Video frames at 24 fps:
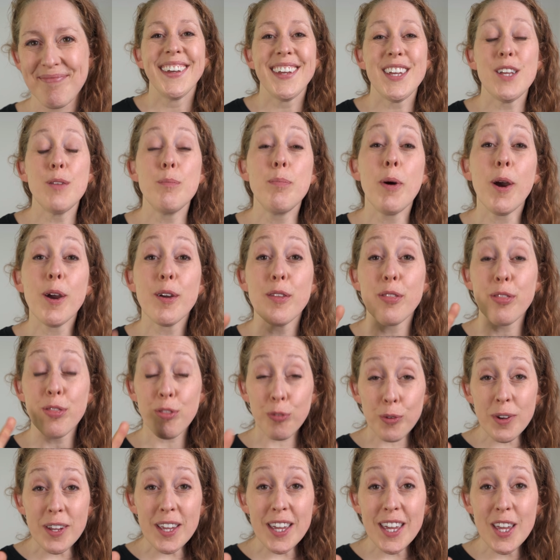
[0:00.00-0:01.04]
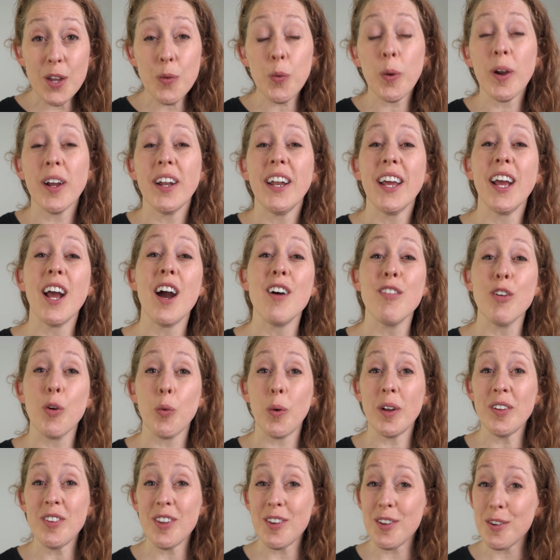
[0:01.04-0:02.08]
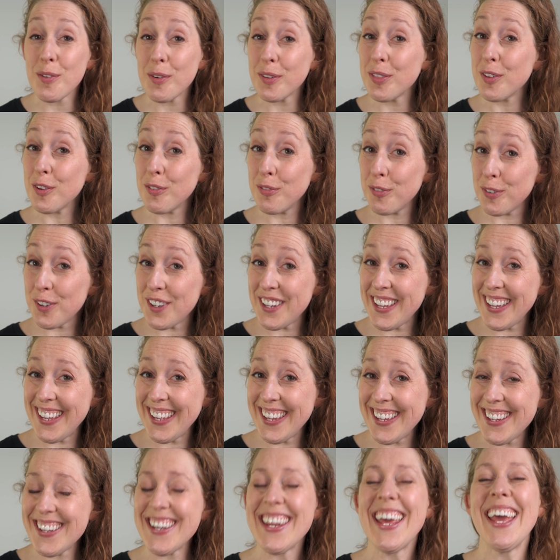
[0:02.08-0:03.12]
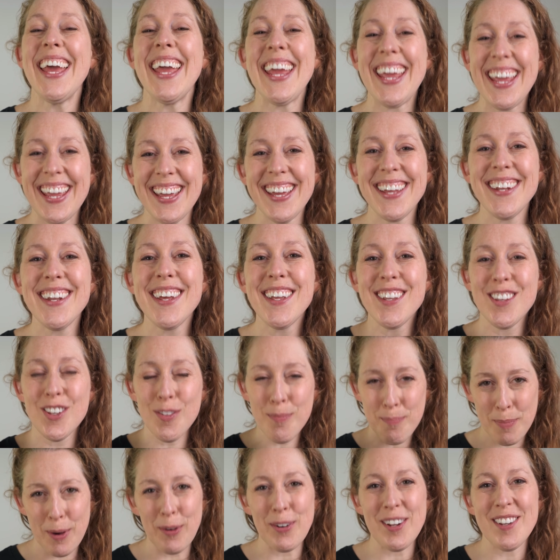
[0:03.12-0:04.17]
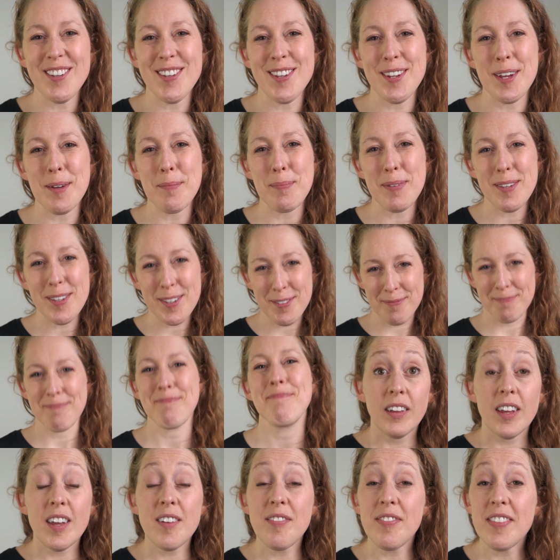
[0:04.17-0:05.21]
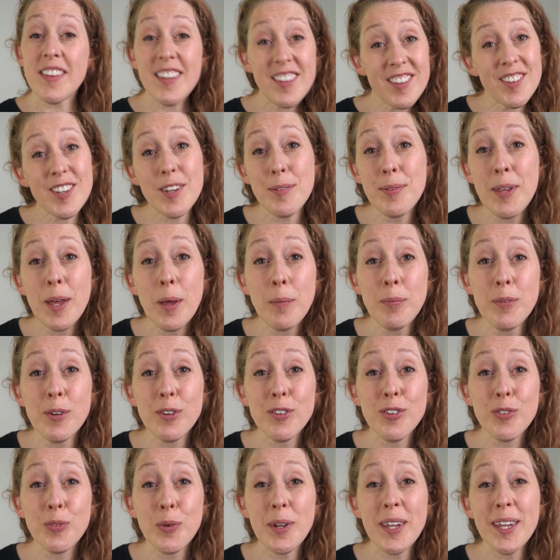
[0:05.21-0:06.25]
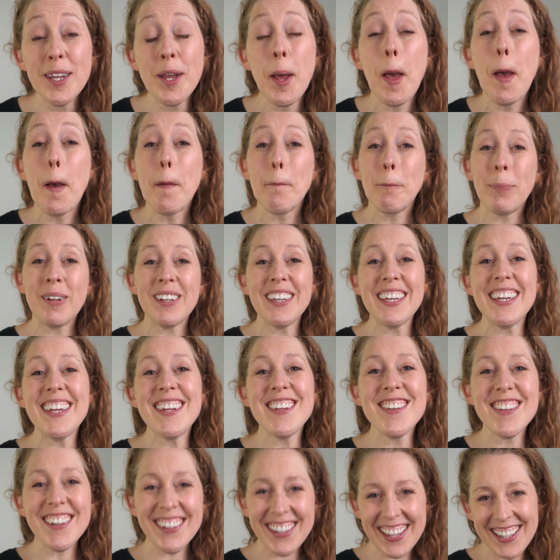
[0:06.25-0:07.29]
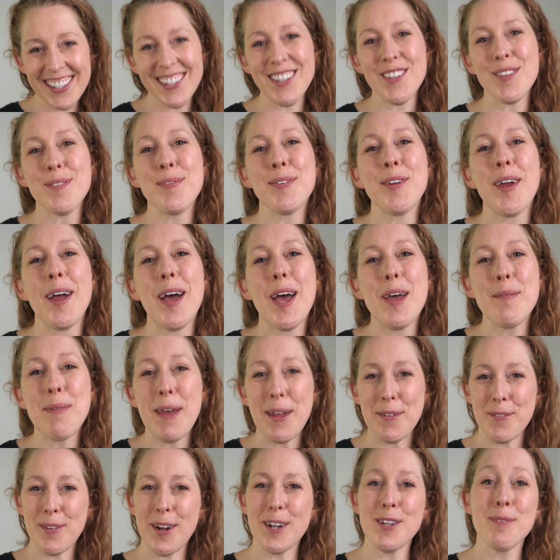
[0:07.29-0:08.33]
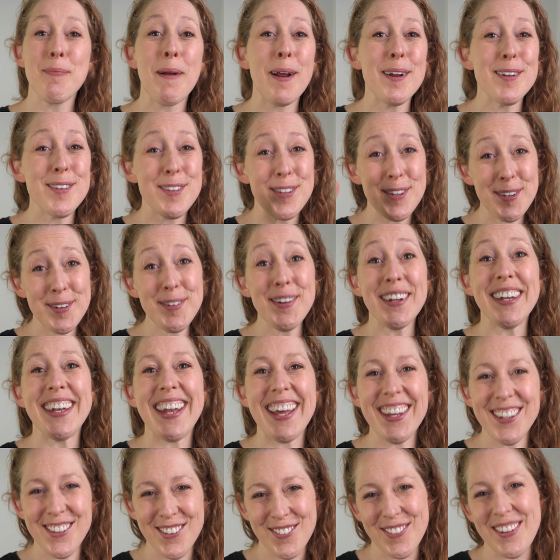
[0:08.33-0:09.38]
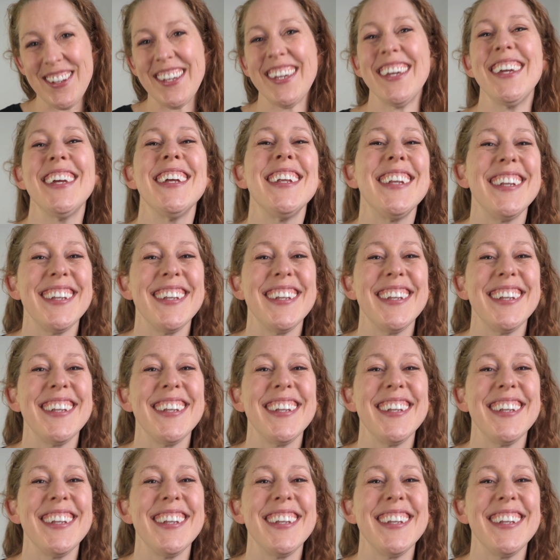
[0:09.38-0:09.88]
In part 3, we're gonna cover what to do with your free hand and some bonus tips. If these tips helped your swing, please like and subscribe and watch part 2 next week.